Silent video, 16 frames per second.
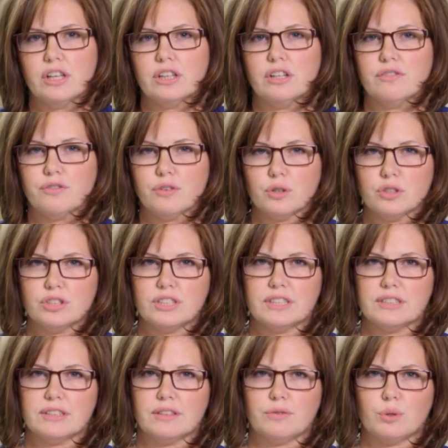The first
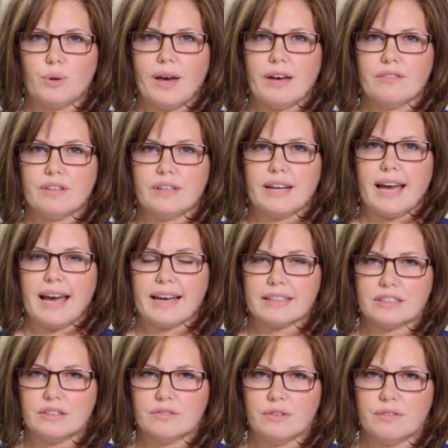is if you have an
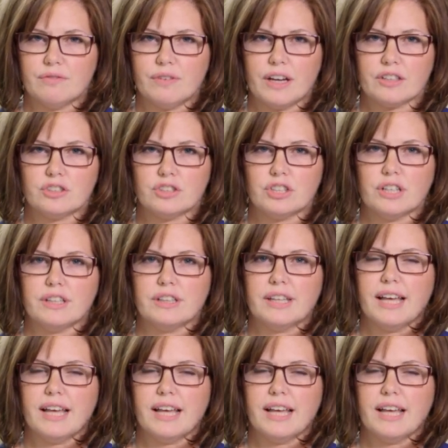active infection.